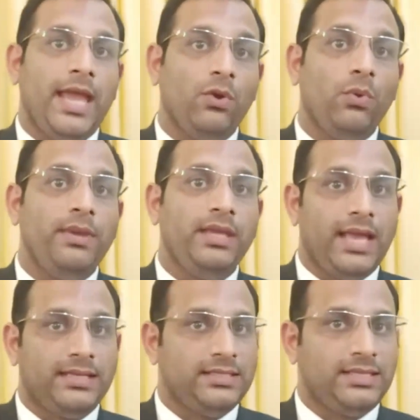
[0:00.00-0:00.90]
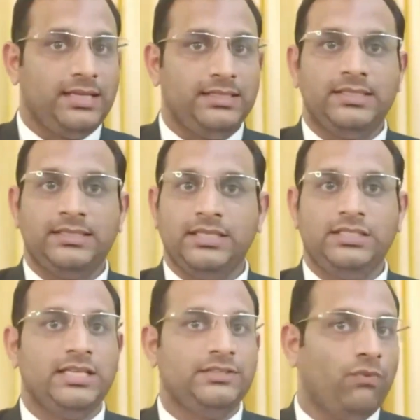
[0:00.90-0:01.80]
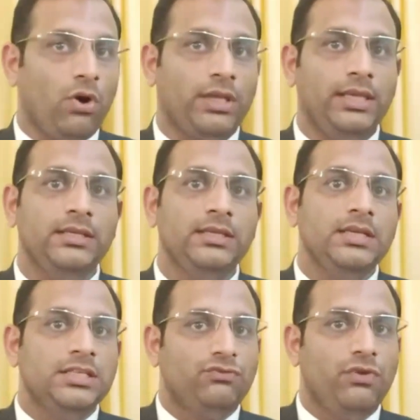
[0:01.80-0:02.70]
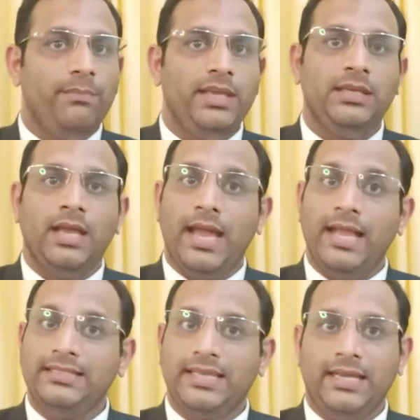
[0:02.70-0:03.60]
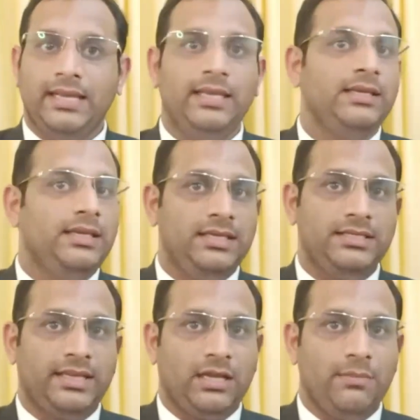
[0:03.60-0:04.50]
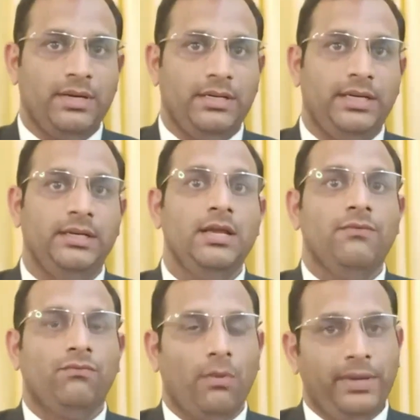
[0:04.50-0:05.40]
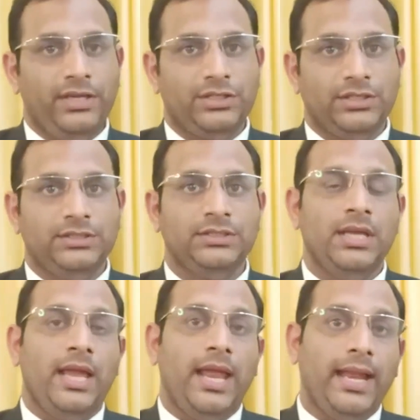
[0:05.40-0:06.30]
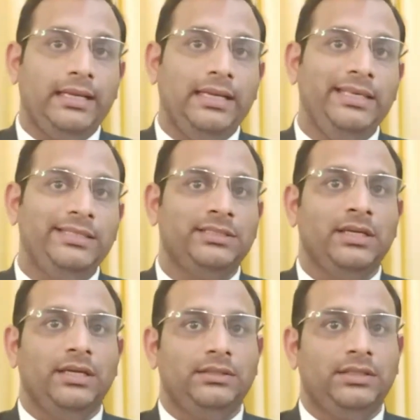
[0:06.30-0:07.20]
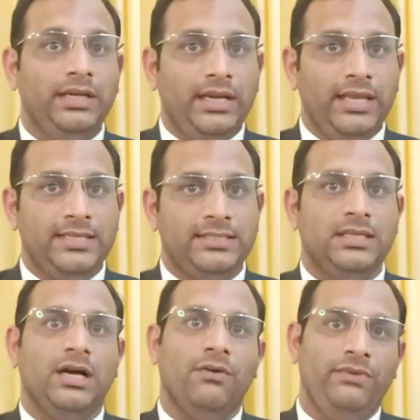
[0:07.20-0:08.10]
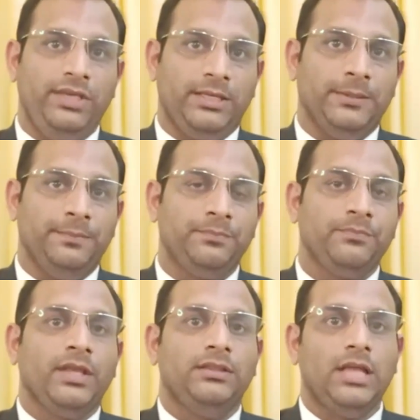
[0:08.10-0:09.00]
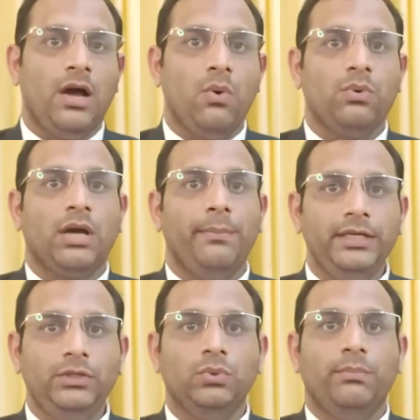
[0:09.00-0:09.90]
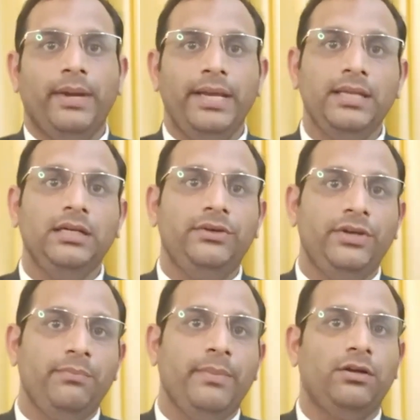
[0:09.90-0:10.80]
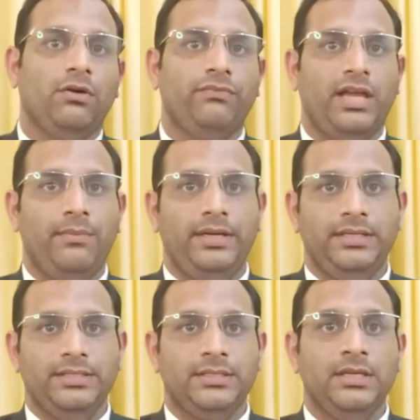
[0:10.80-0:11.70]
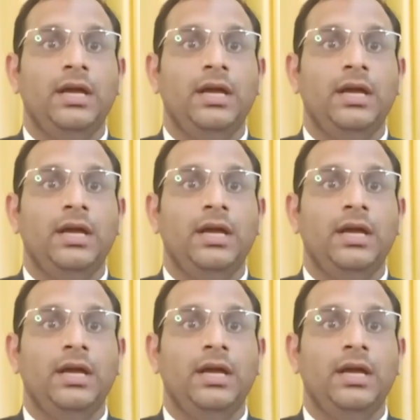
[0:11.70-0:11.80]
Aerobic exercises such as walking, swimming, and cycling is recommended for patients at least 3 days a week. Now, coming to medical treatment of diabetes.